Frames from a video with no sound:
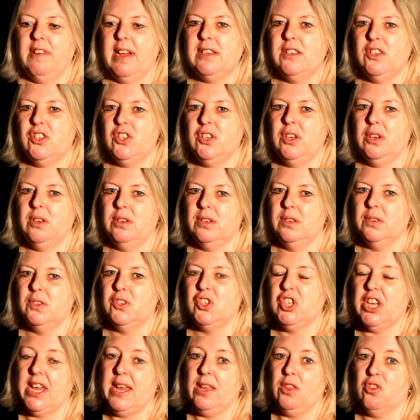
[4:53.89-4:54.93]
attitude has
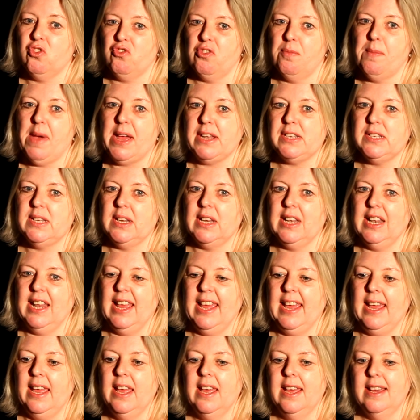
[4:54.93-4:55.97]
changed
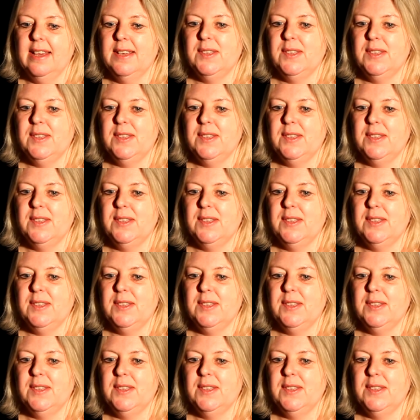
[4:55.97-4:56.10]
dramatically,